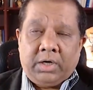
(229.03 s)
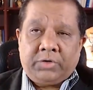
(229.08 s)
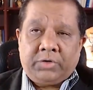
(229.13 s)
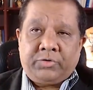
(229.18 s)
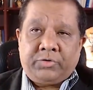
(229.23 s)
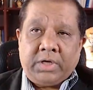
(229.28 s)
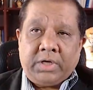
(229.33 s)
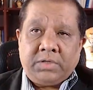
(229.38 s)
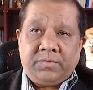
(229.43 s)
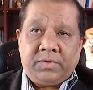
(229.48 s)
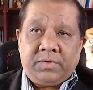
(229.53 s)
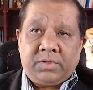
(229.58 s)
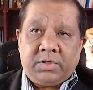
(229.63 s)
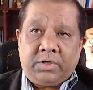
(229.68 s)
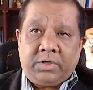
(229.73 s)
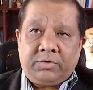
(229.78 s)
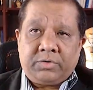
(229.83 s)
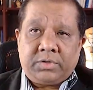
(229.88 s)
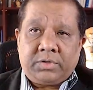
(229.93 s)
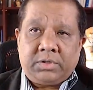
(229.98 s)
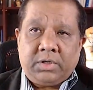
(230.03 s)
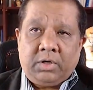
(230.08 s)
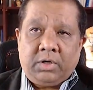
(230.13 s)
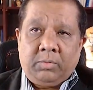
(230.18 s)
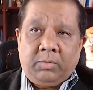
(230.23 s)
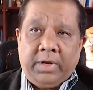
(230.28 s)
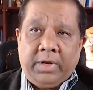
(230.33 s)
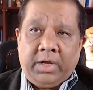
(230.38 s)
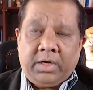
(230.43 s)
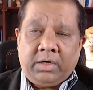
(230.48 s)
a transverse
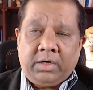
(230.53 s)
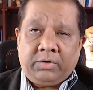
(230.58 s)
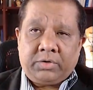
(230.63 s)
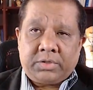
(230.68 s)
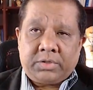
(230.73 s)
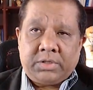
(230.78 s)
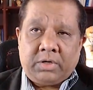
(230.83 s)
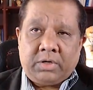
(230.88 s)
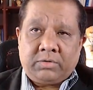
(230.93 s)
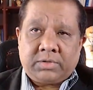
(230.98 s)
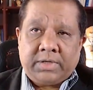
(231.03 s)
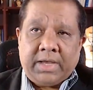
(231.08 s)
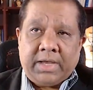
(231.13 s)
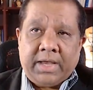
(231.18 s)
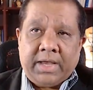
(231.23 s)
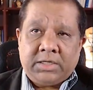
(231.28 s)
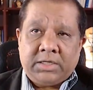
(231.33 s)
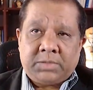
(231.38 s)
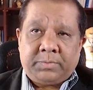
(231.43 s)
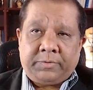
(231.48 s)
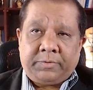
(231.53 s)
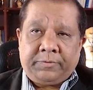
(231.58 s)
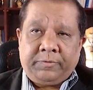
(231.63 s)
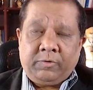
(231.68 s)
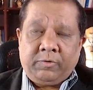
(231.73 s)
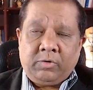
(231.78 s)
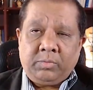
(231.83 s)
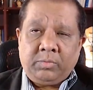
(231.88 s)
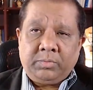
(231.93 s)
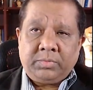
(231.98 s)
oblique ultrasound scan is
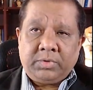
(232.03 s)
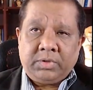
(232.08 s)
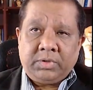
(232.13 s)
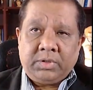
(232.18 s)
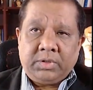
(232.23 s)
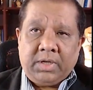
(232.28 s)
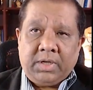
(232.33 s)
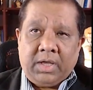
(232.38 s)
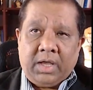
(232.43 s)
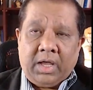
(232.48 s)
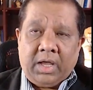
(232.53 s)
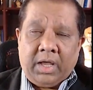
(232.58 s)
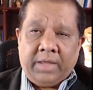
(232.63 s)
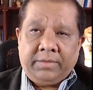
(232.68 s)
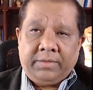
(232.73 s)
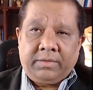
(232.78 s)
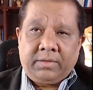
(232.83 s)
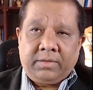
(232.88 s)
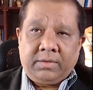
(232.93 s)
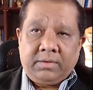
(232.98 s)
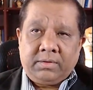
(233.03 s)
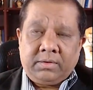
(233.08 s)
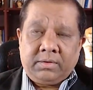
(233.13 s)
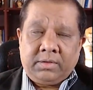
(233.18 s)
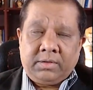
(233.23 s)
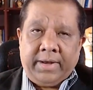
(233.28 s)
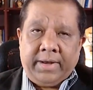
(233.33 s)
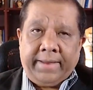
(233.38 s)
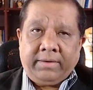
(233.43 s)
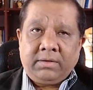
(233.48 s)
performed at
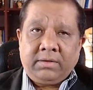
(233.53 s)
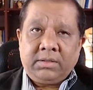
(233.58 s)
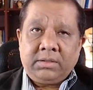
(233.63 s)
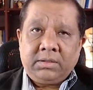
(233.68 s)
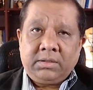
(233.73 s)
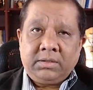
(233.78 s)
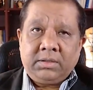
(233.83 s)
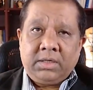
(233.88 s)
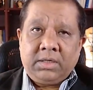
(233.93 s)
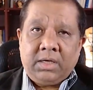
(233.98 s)
the neck,